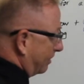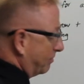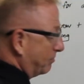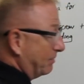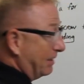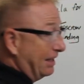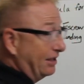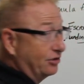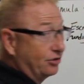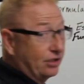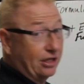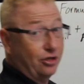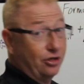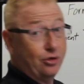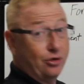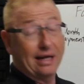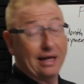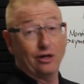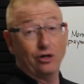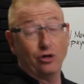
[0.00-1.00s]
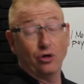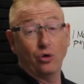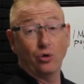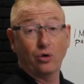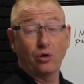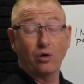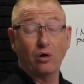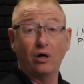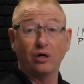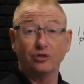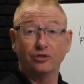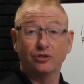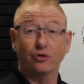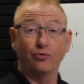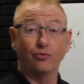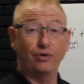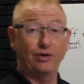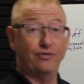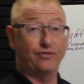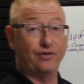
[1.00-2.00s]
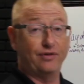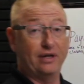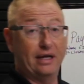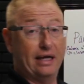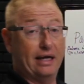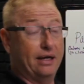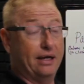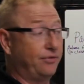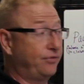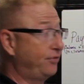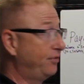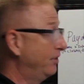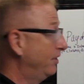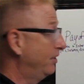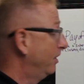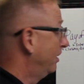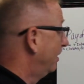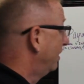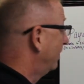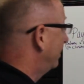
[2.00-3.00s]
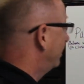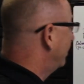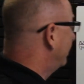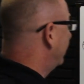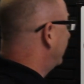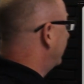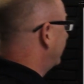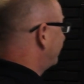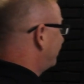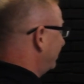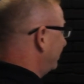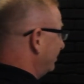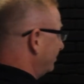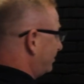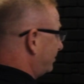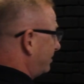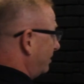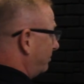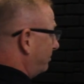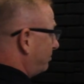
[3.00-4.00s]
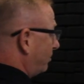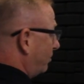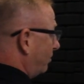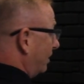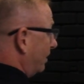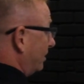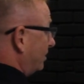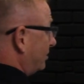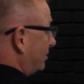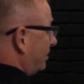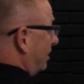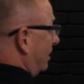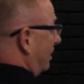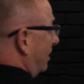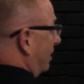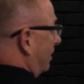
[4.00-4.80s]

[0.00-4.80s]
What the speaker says: means that you get a no-cost refinance. It's as simple as